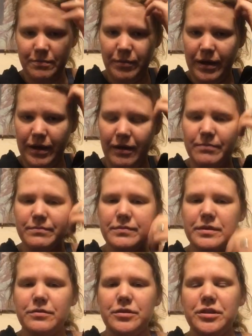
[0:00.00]
But
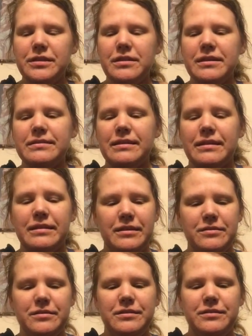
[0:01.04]
so she thinks that
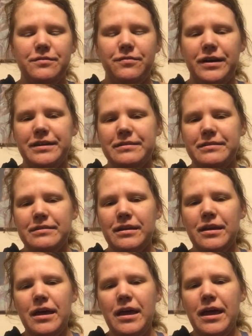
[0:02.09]
they're still friends,
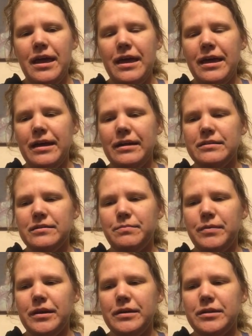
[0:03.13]
ends,
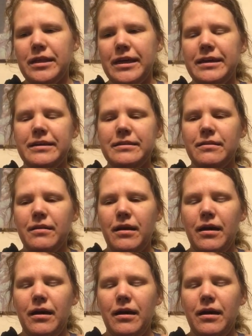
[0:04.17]
but they end,